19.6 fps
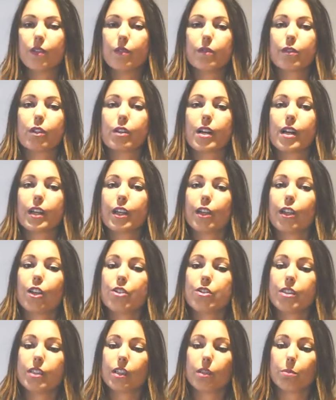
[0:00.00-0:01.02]
From an
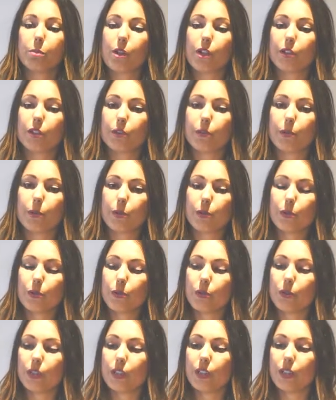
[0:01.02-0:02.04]
archaeological point of
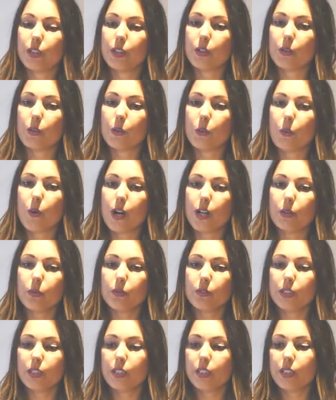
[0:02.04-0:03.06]
view,
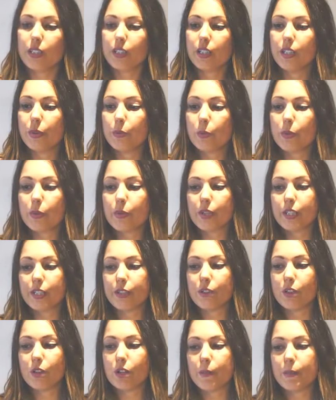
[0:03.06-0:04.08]
what we really
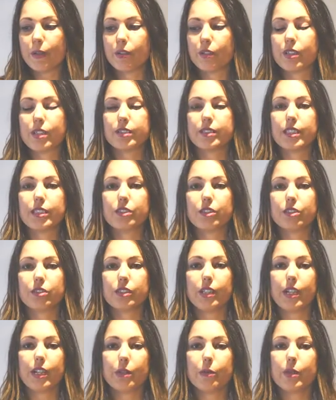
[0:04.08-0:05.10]
know about our ancestral
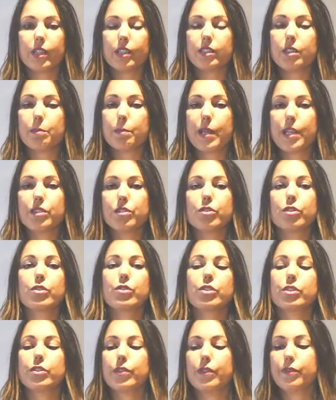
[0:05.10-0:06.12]
diet? What are the main
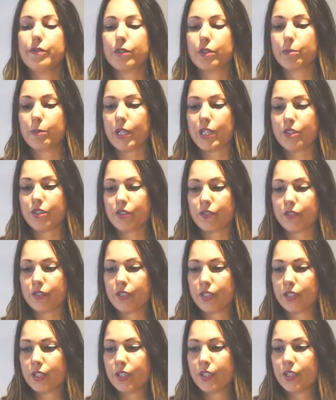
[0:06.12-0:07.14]
sources of
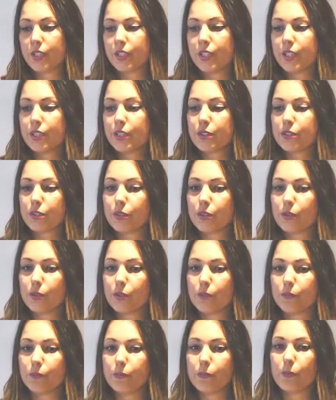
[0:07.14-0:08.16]
information?
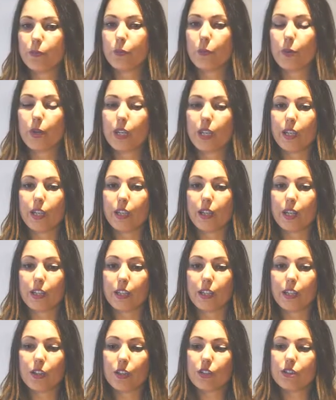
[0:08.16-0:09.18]
So we
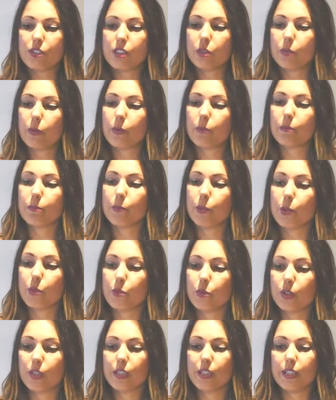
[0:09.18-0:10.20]
archaeologists we
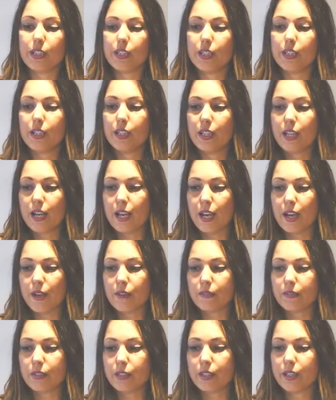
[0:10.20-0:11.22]
usually
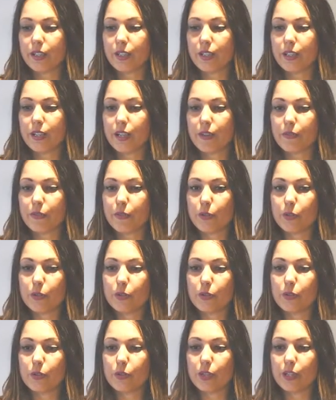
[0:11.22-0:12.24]
have uh, a
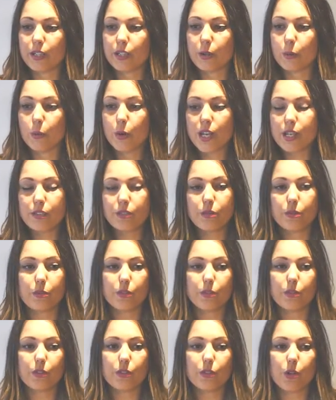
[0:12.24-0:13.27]
few uh, ways
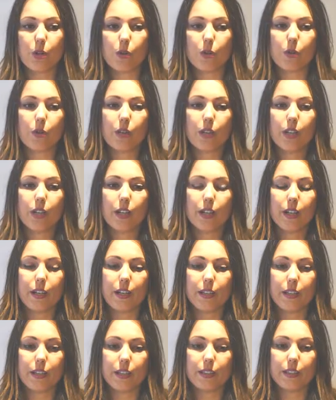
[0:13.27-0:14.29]
to know
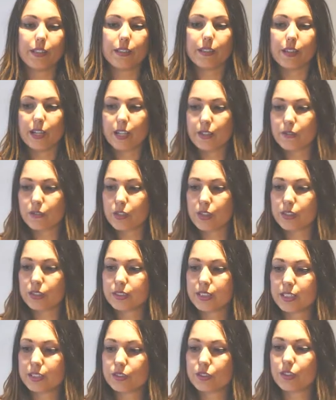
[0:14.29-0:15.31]
uh, the diet of our
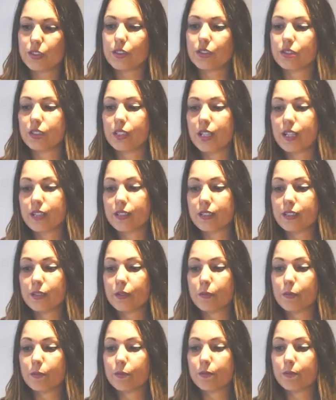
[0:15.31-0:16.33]
ancestors and
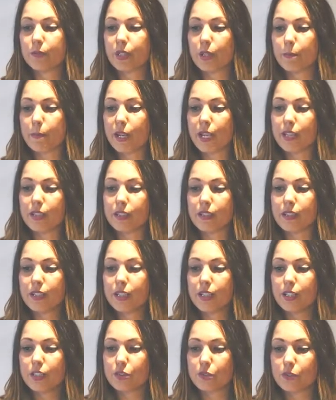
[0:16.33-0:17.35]
um, the main
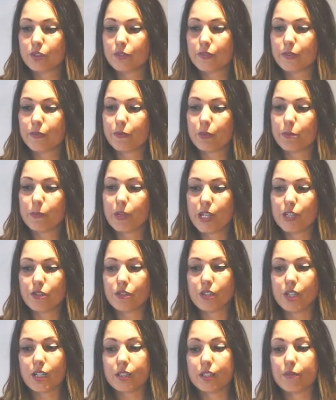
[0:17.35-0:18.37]
source of
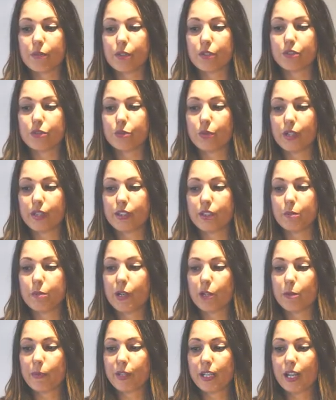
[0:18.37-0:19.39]
information are the reconstructed
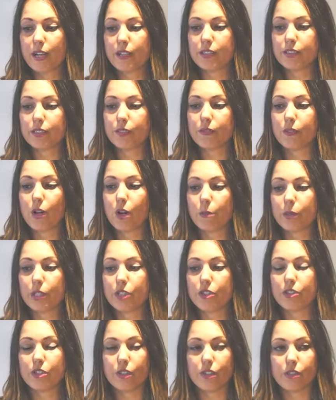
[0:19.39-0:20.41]
biomechanics of
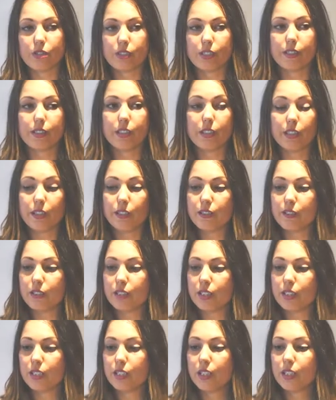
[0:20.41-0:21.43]
hominin jaws and teeth,
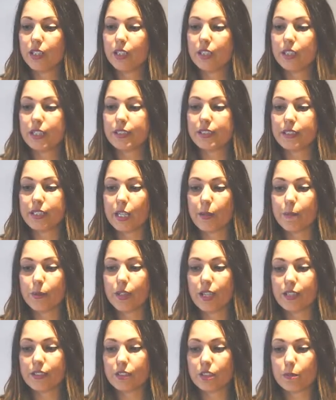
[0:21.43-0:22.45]
a
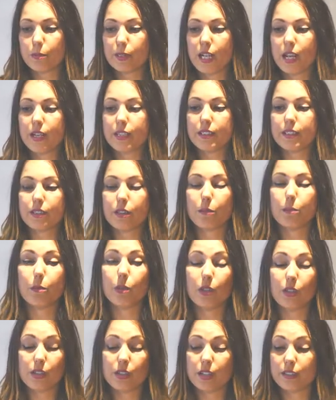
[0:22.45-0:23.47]
stable isotope analysis of
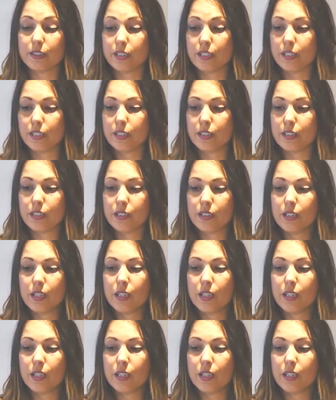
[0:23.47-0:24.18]
bone and teeth,